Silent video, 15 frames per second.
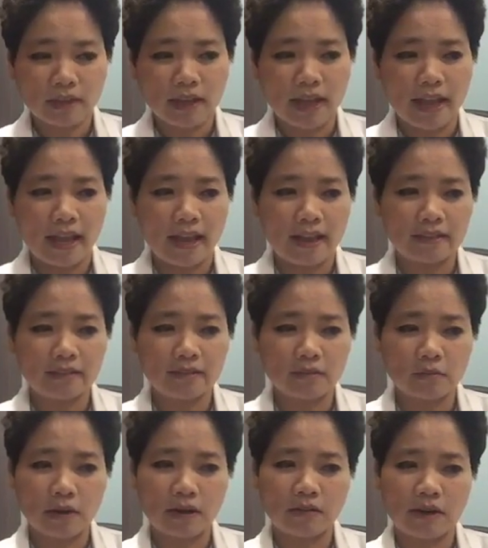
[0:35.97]
And
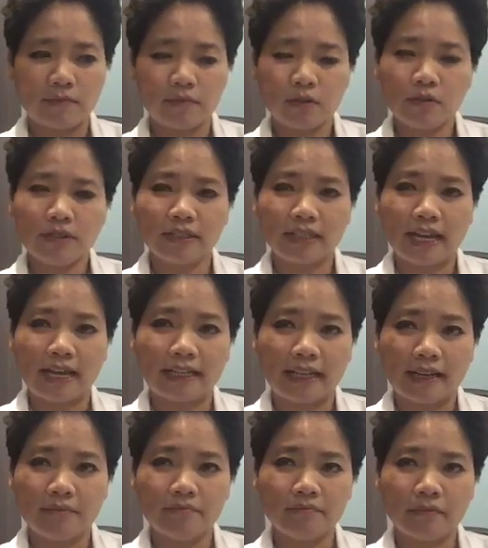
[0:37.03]
while I'm doing that,
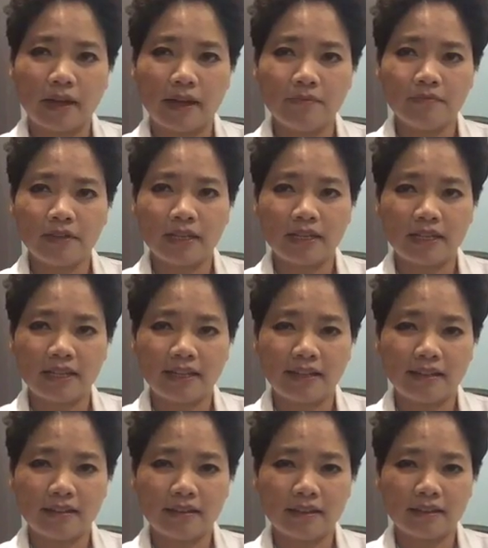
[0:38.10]
I'm
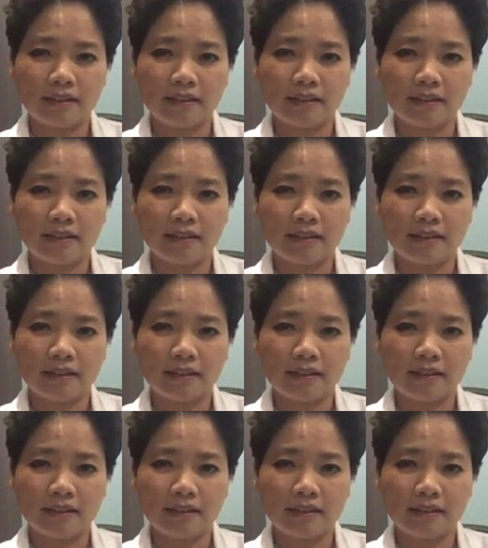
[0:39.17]
thinking,